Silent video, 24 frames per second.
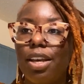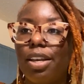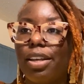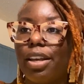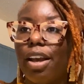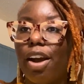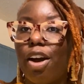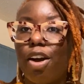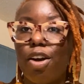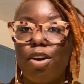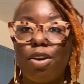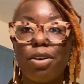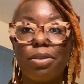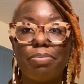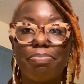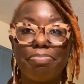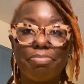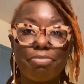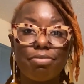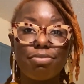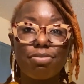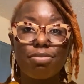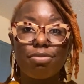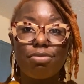Y'all,
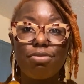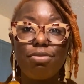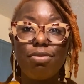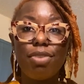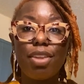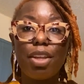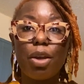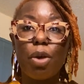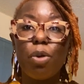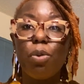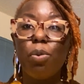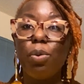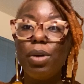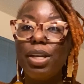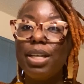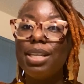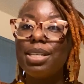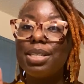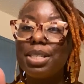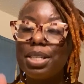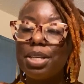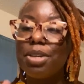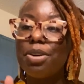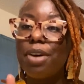we
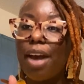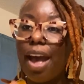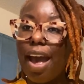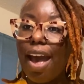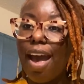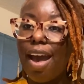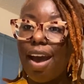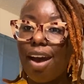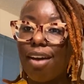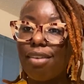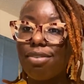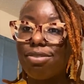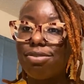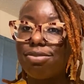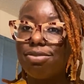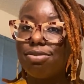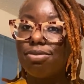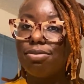still have